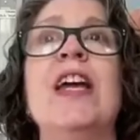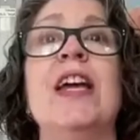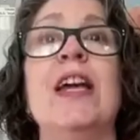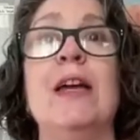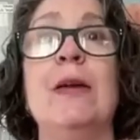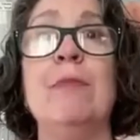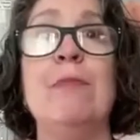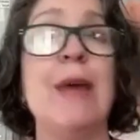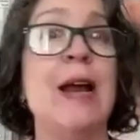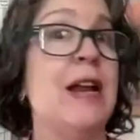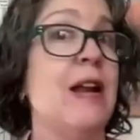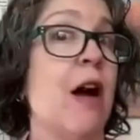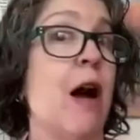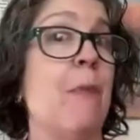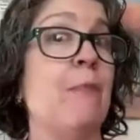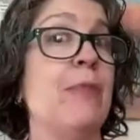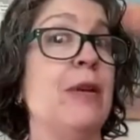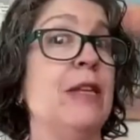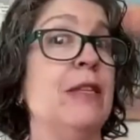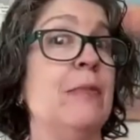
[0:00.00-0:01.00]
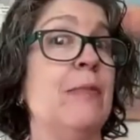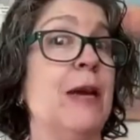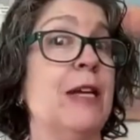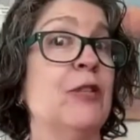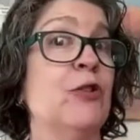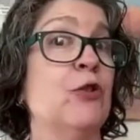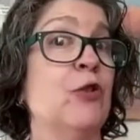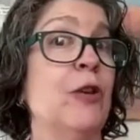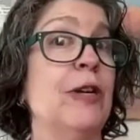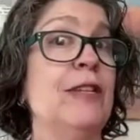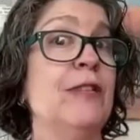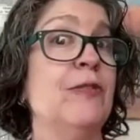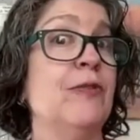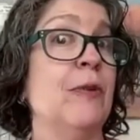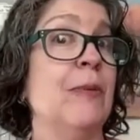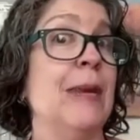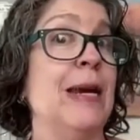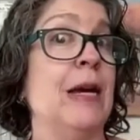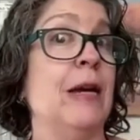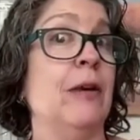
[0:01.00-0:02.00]
it may not be the best choice
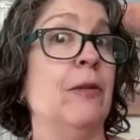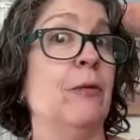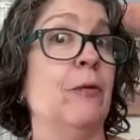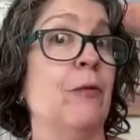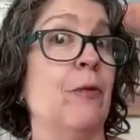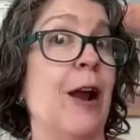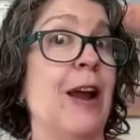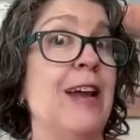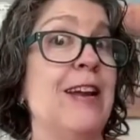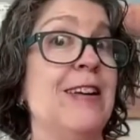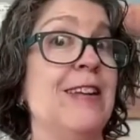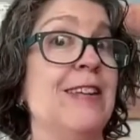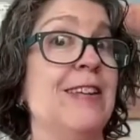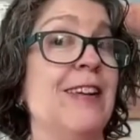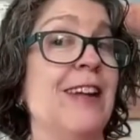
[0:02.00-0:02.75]
for me, right?